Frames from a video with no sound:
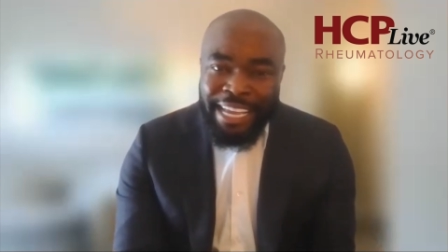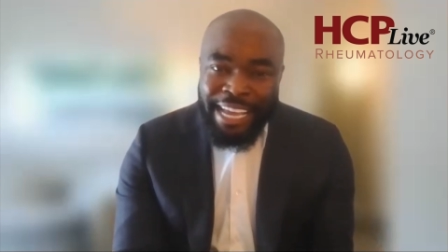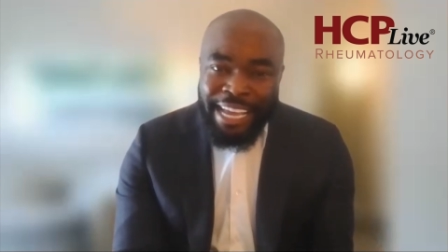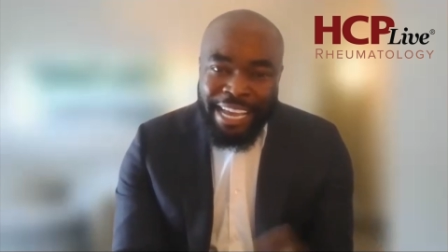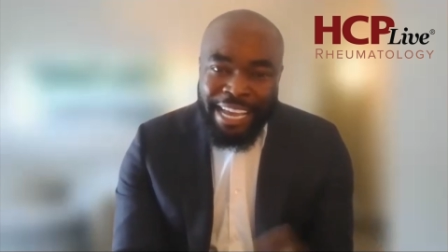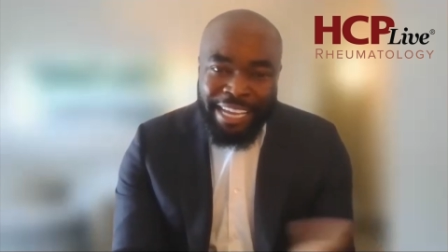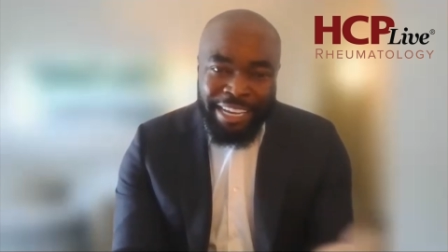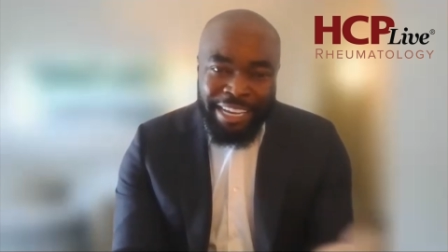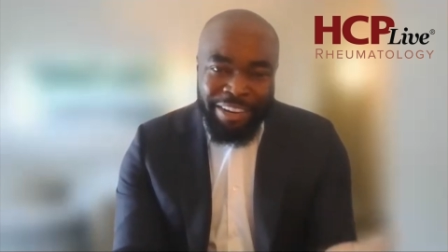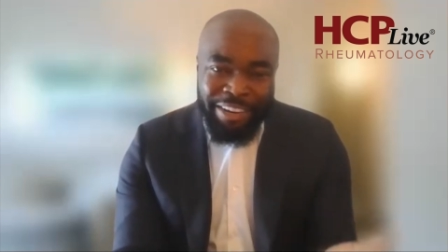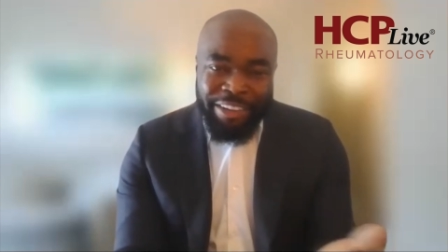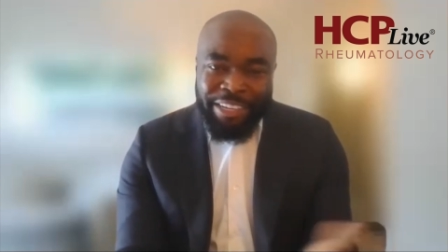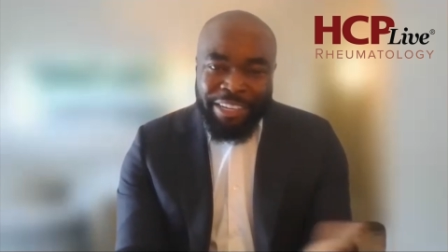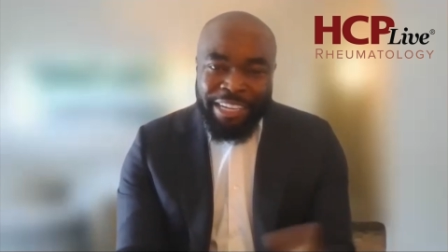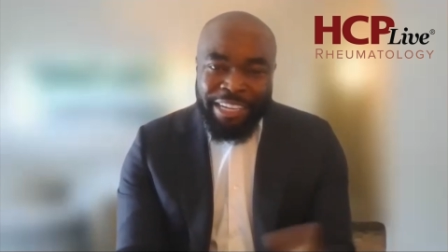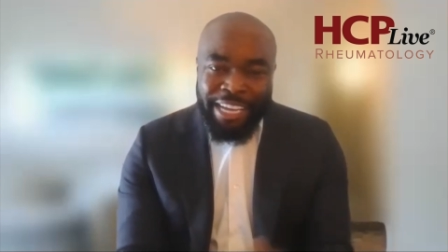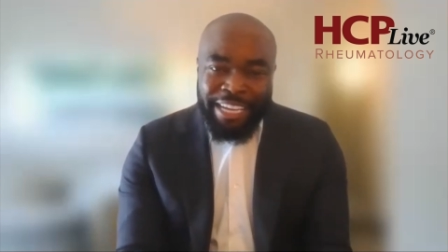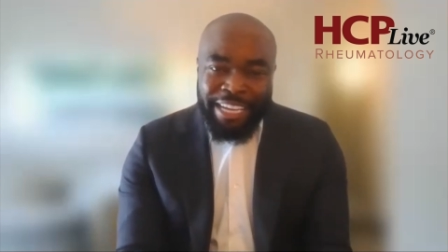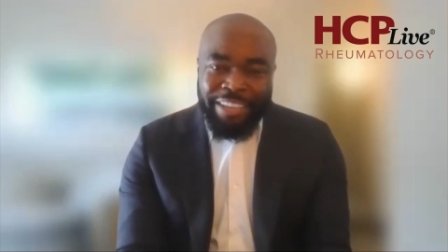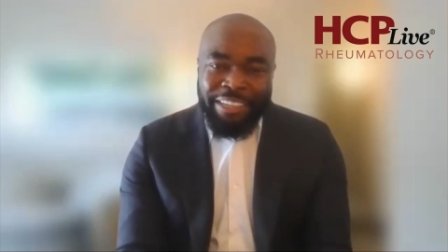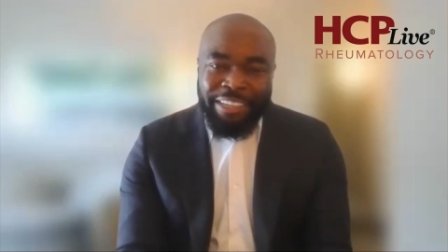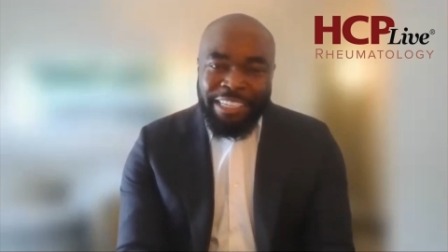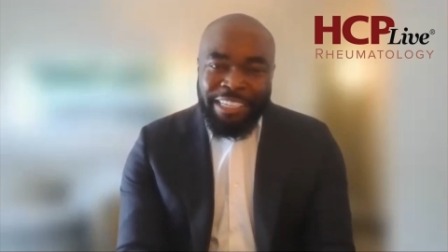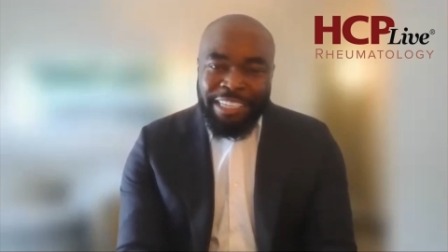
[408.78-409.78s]
I heard, I
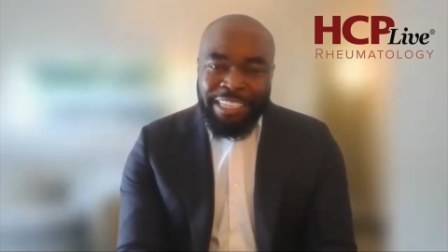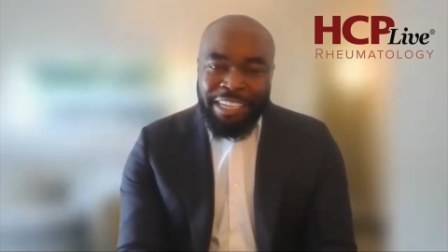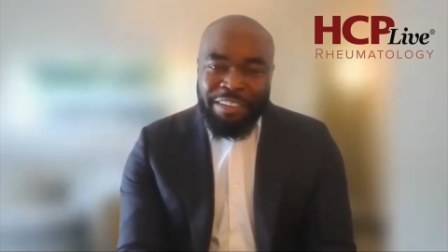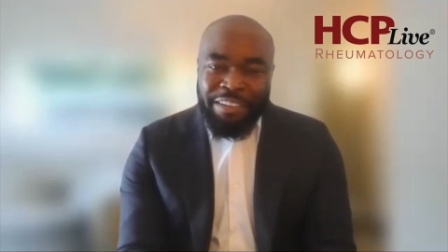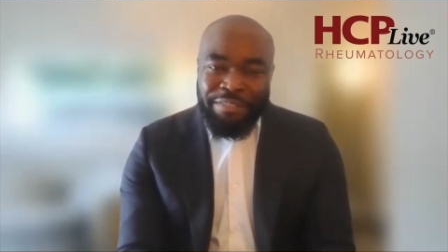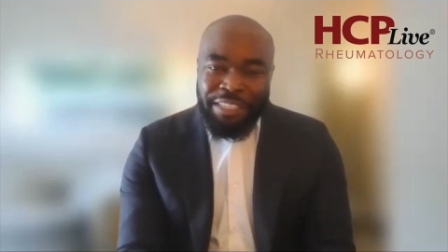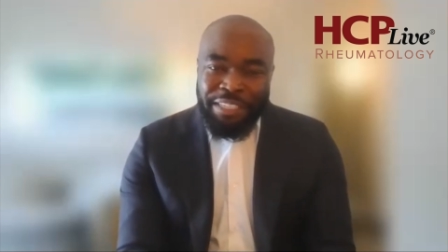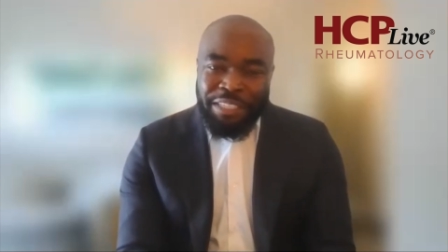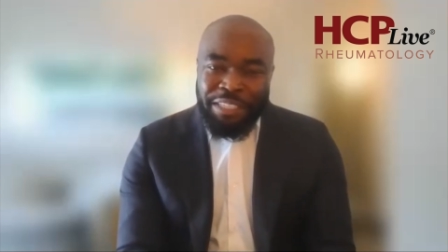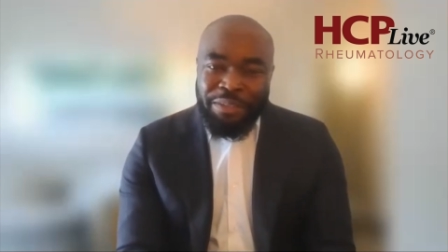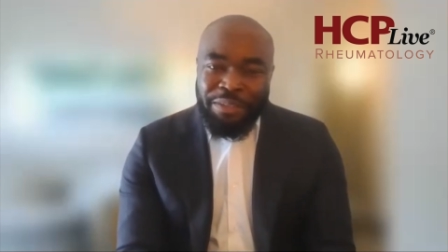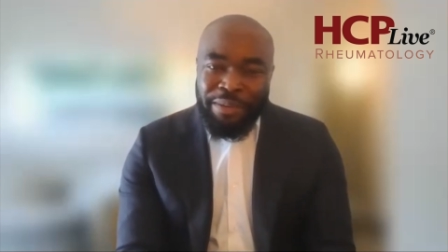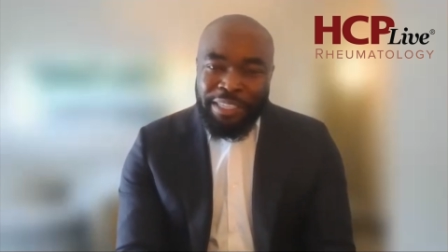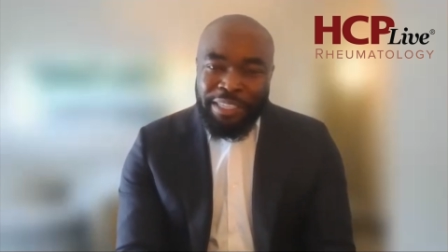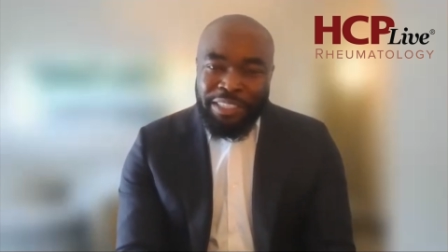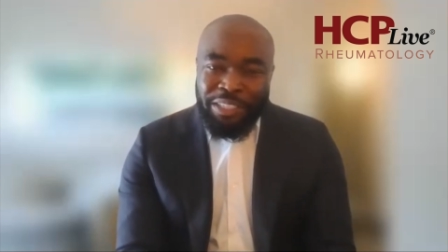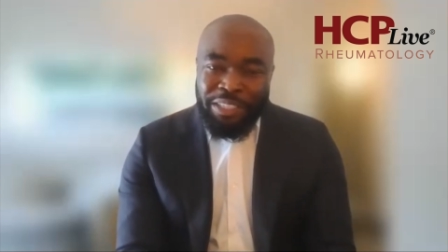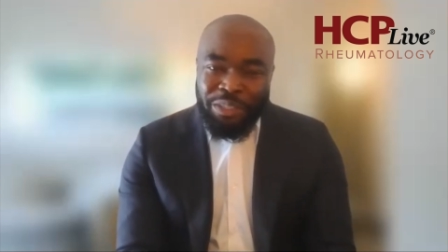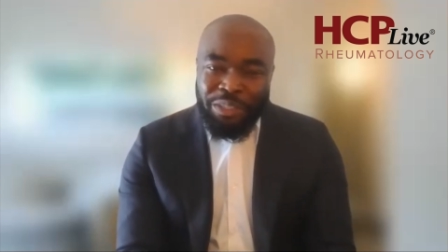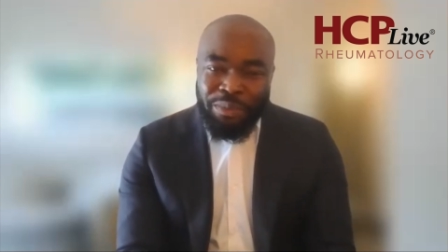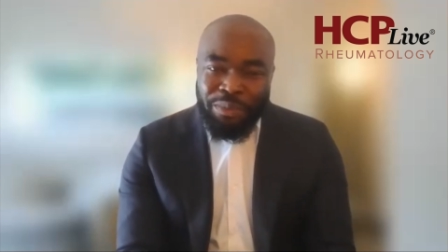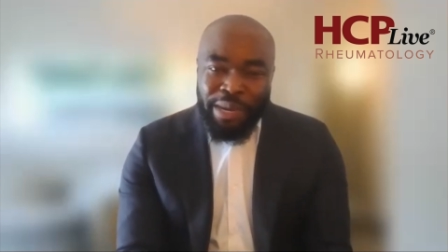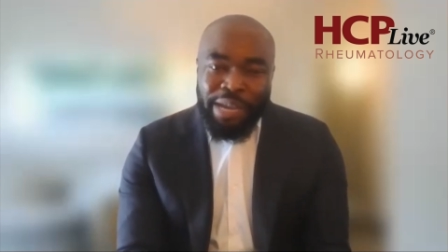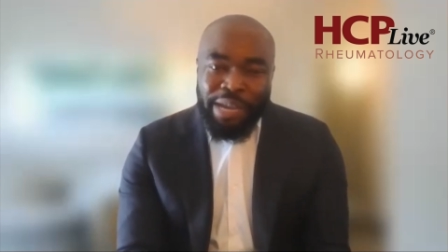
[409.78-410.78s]
got a lot of these
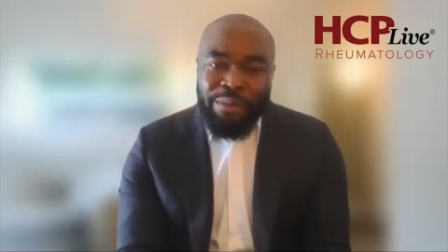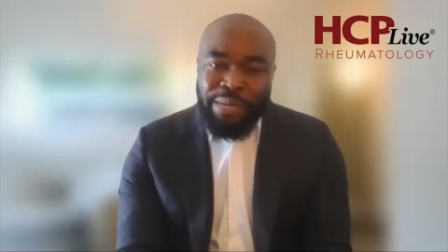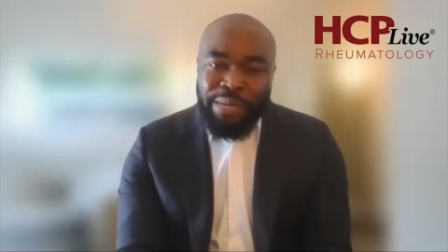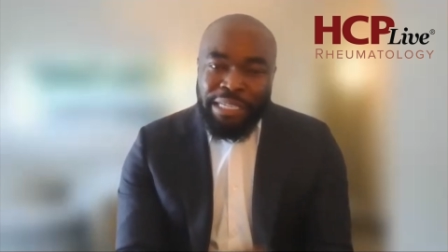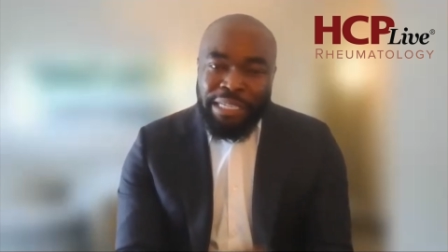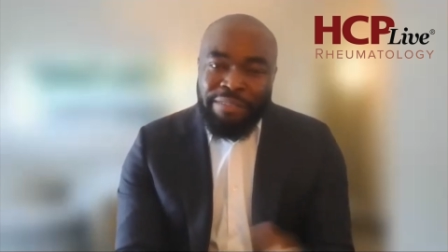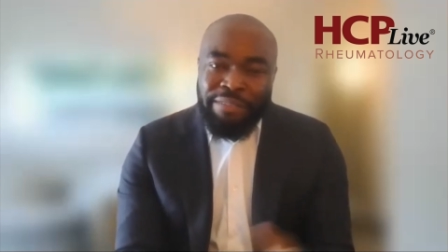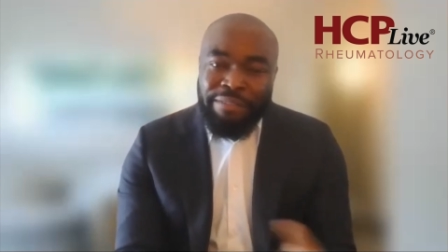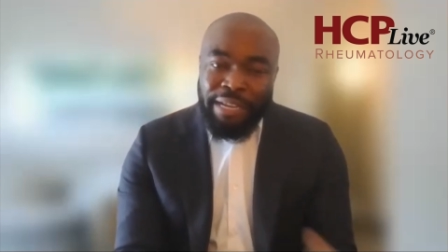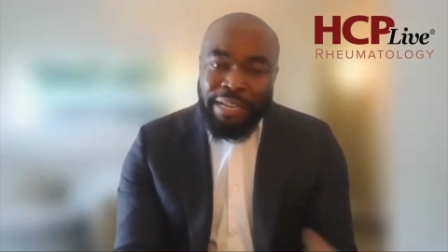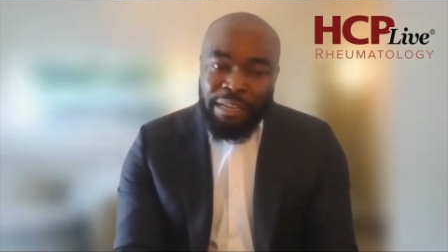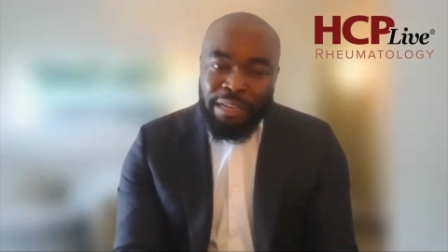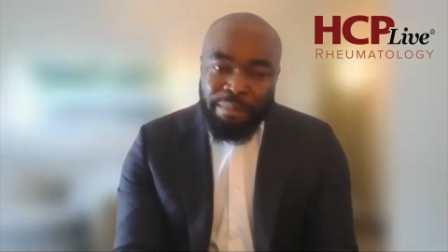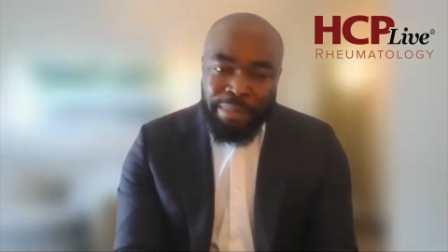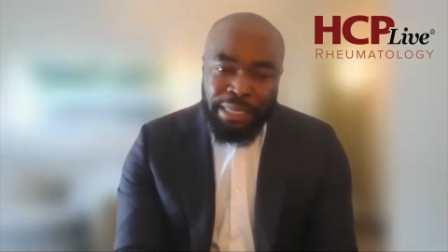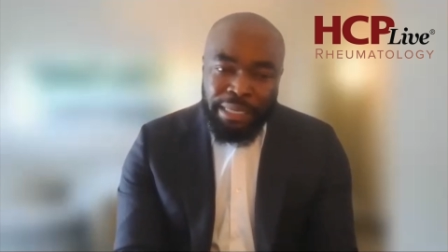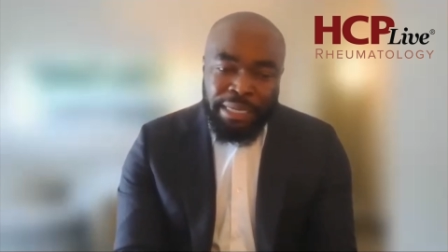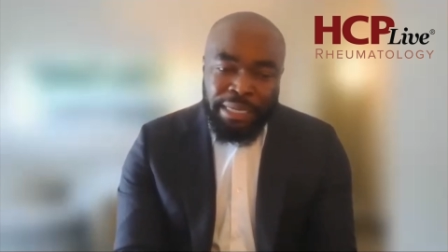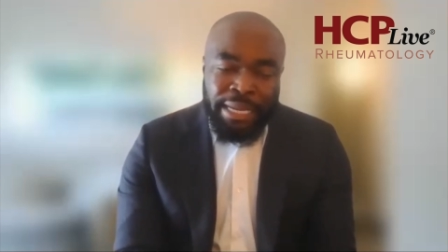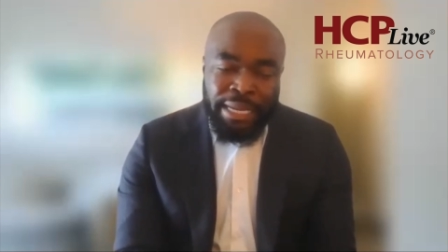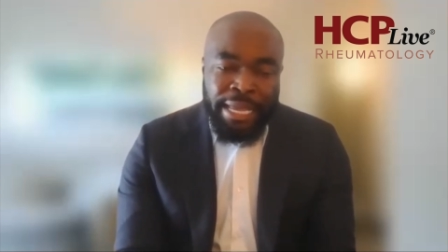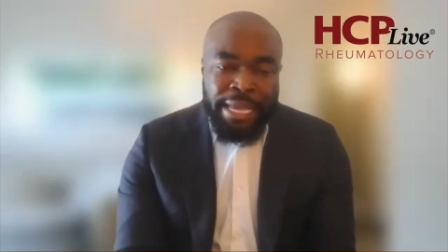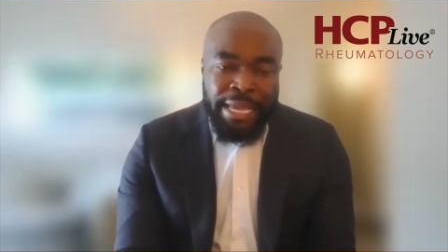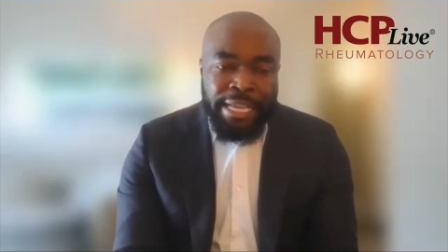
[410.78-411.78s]
questions. Why are we developing
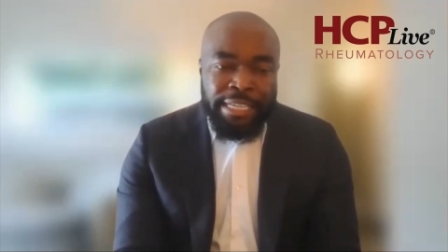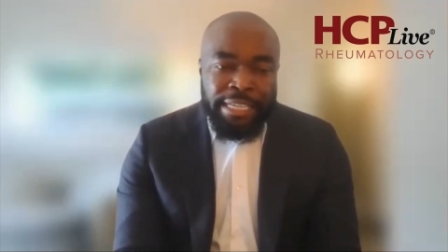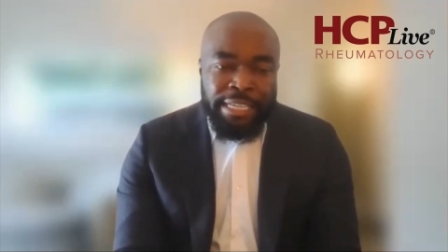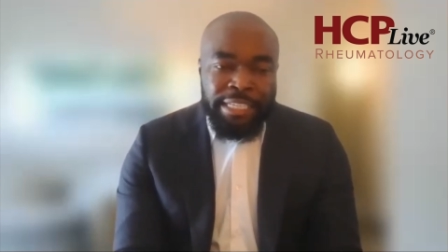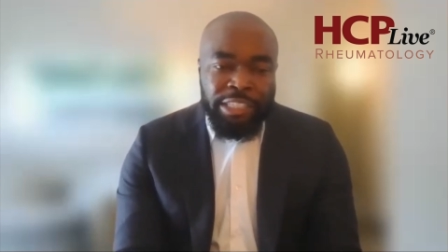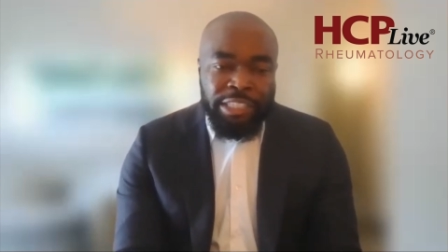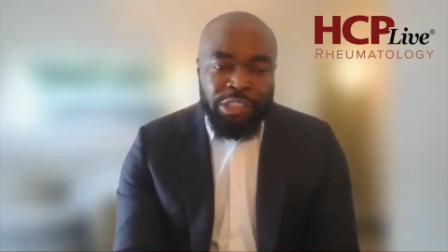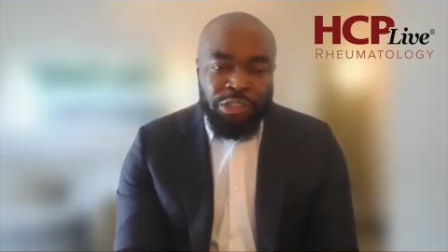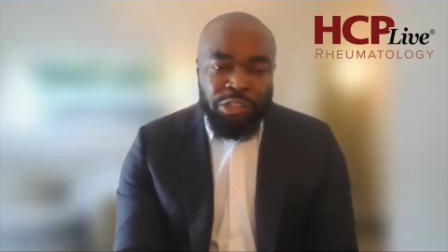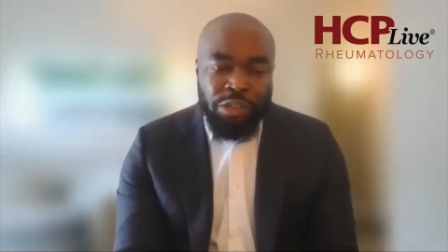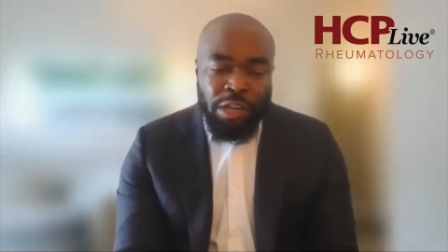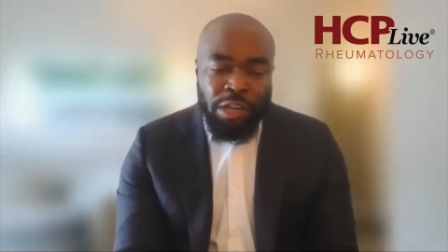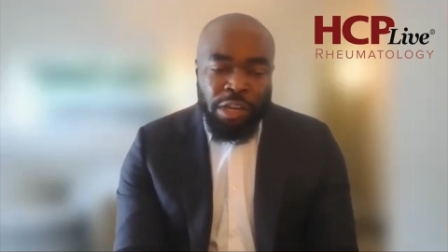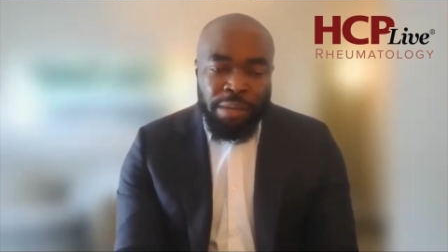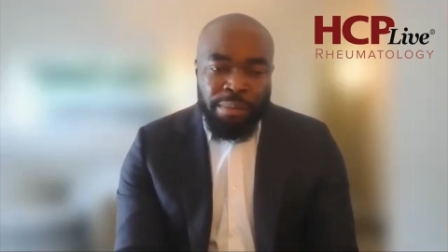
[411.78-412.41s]
this drug?